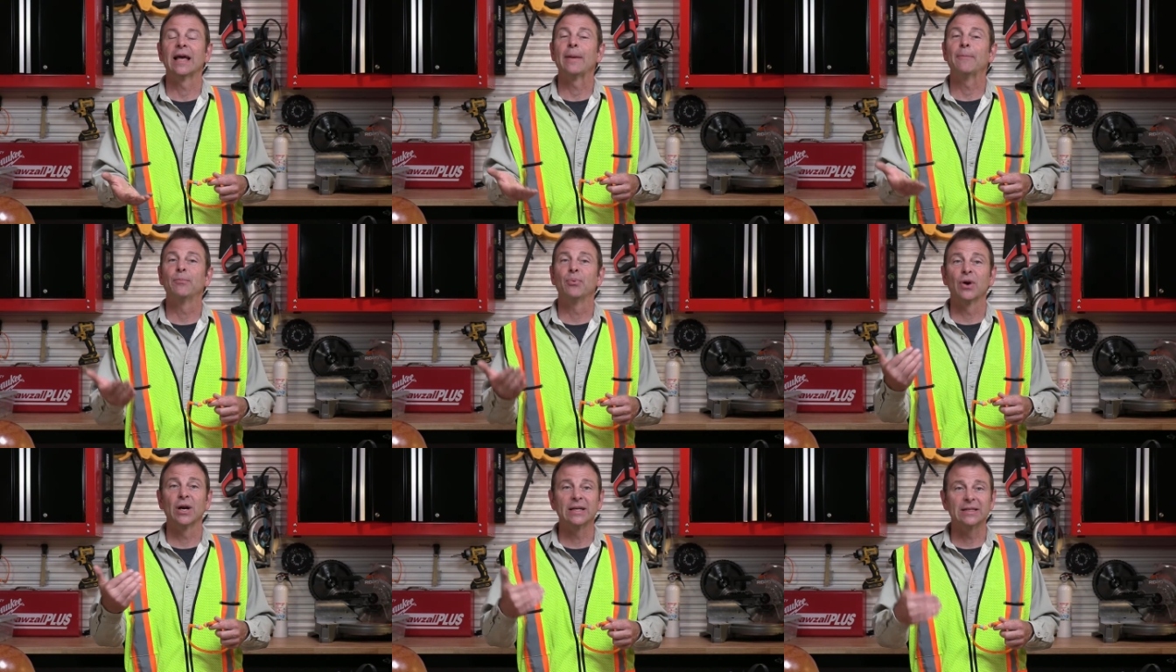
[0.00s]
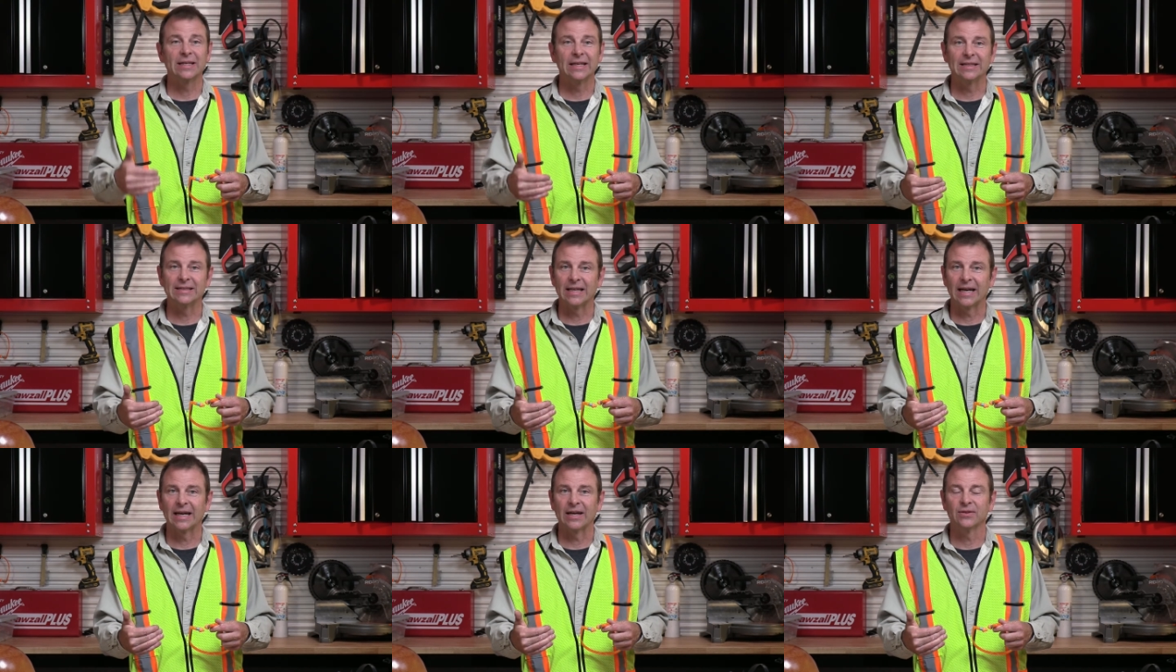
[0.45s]
That brings
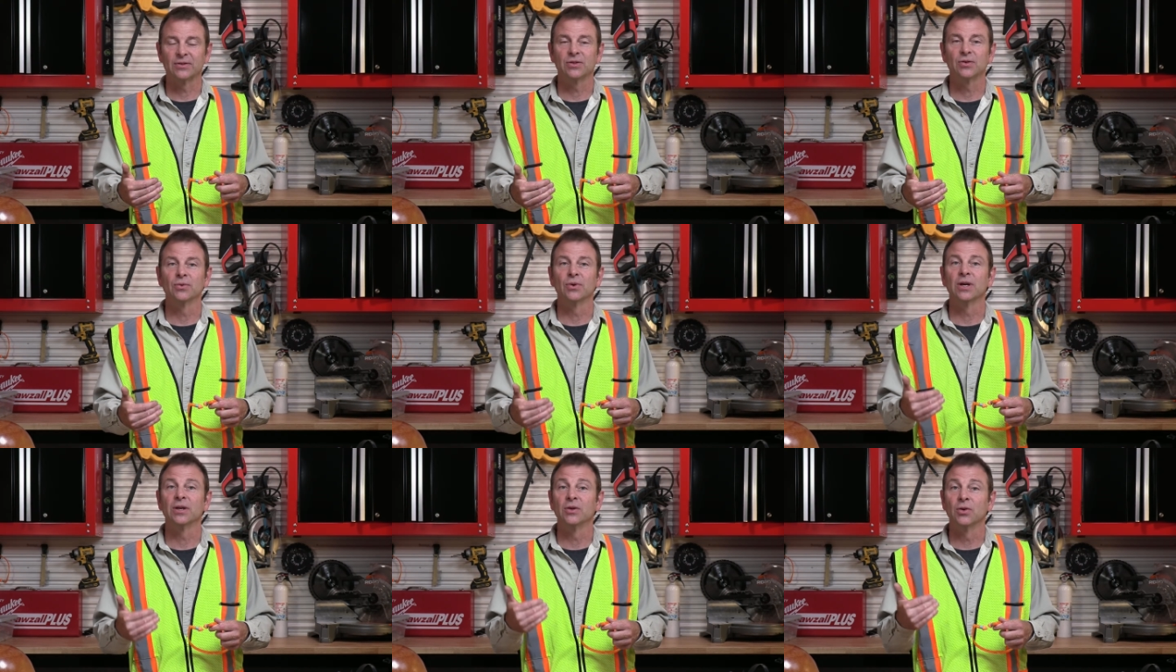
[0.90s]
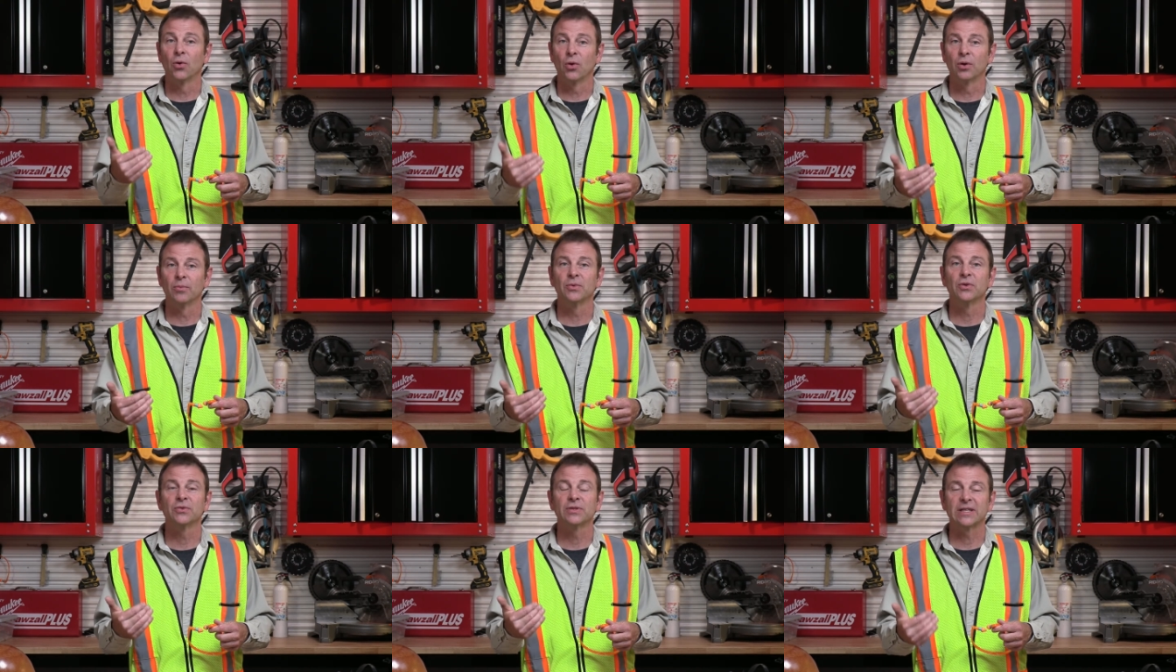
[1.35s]
it down to a
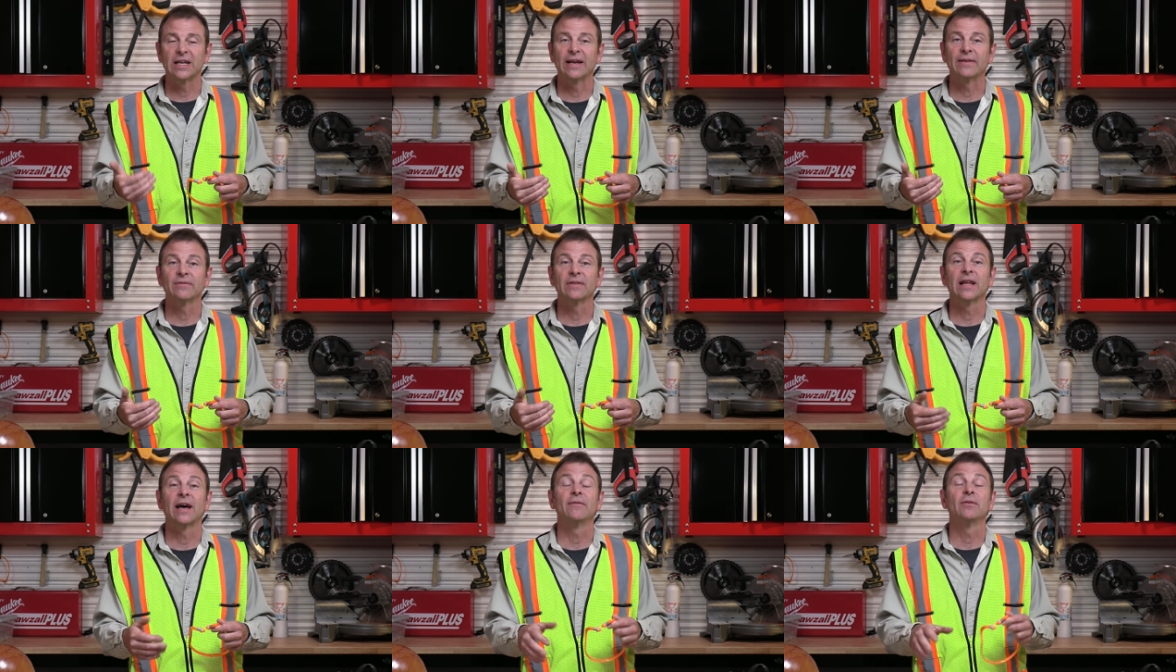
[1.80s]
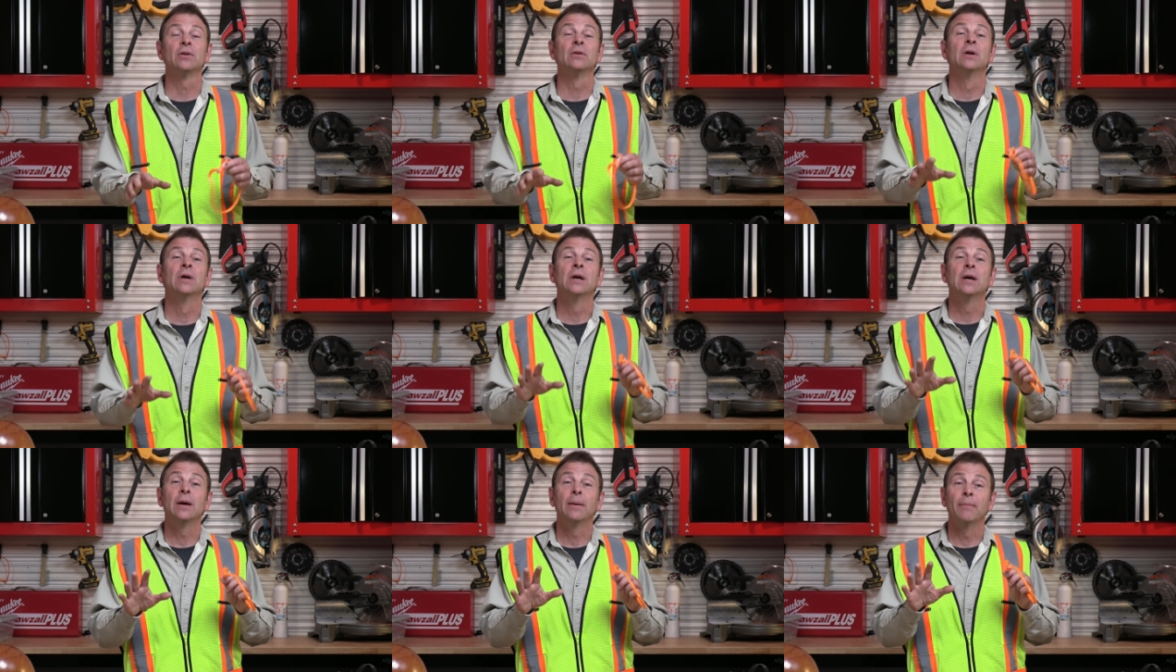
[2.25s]
normal, safe level.